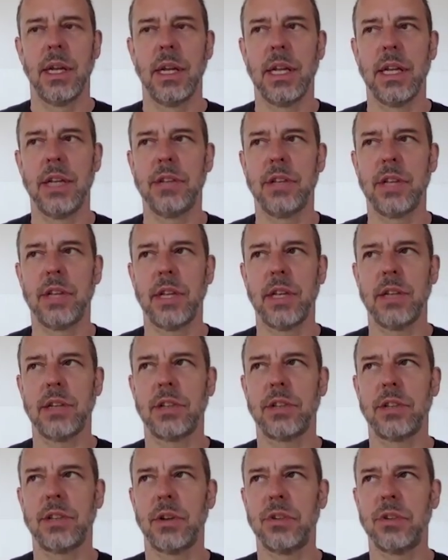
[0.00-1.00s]
is
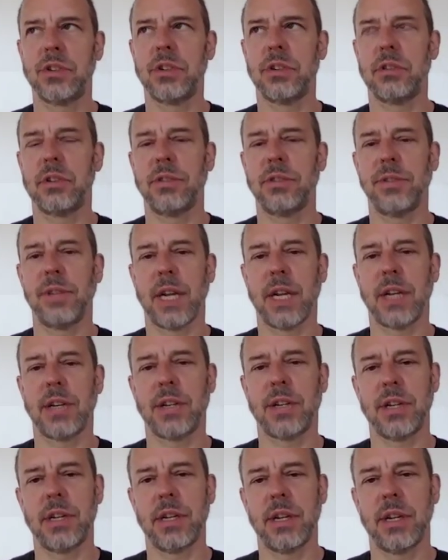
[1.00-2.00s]
a social
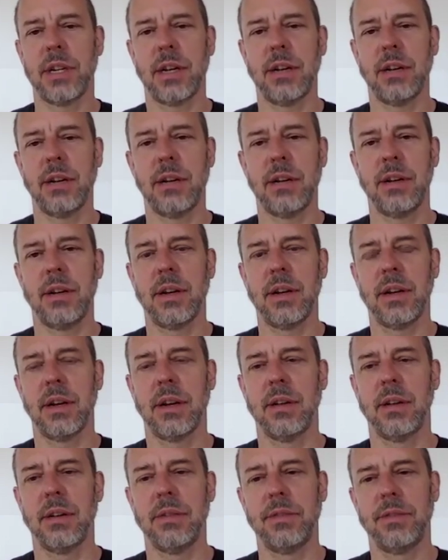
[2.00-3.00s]
reflection
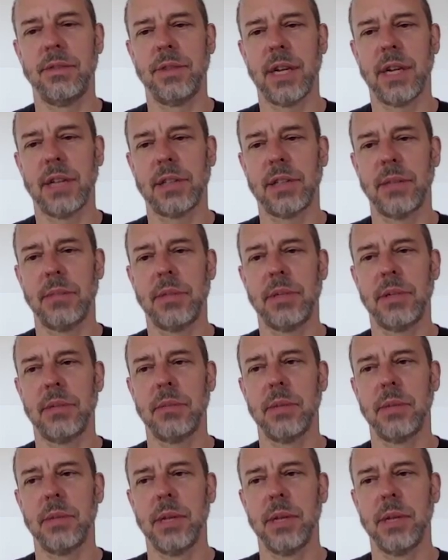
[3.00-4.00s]
of a
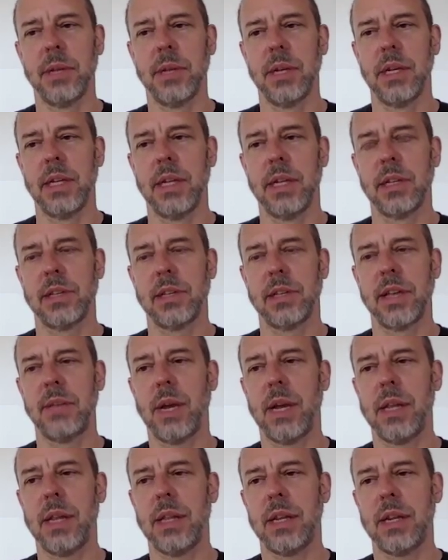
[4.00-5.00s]
symptom, in the
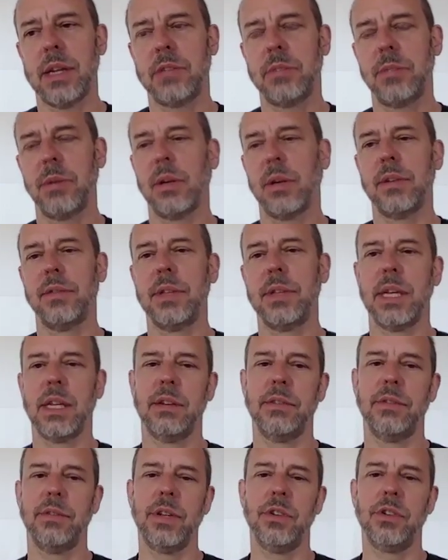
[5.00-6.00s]
same way that I spoke of
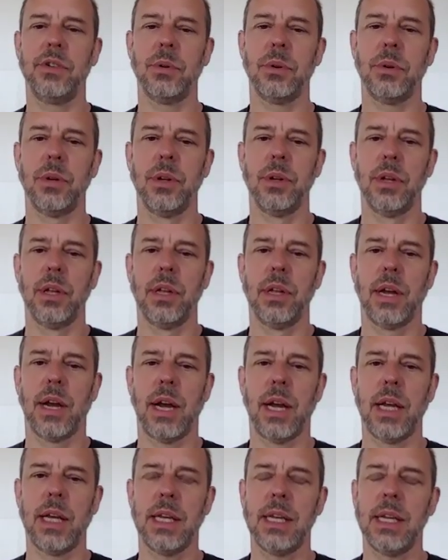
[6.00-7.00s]
the individual,
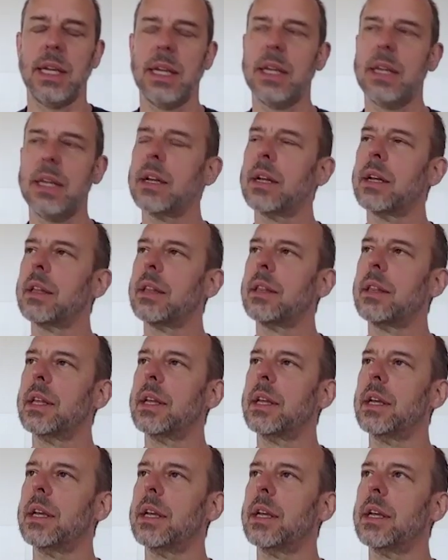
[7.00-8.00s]
i.e.
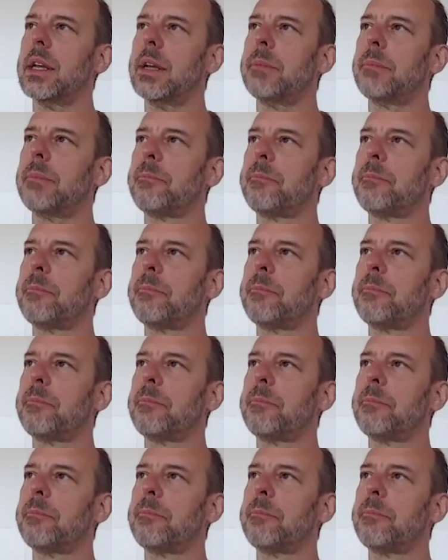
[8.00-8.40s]
the